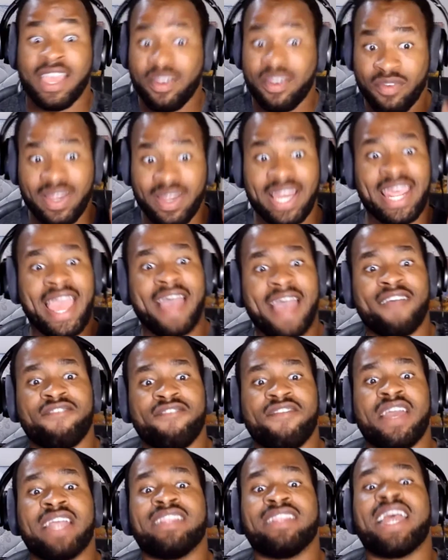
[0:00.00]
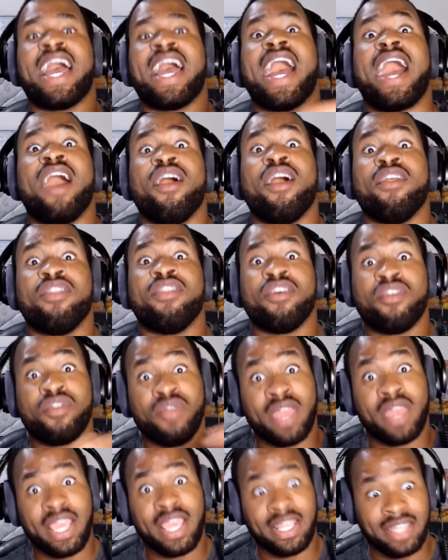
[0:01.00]
really affect how the
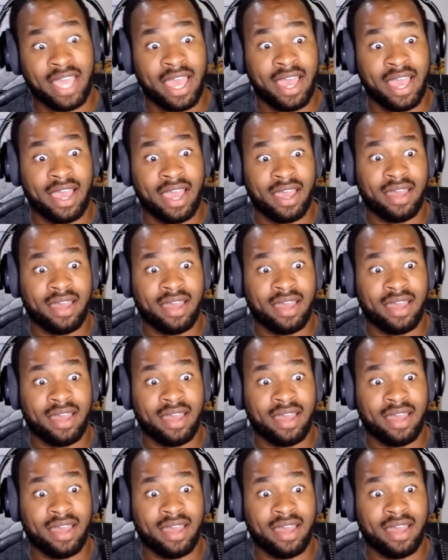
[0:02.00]
radar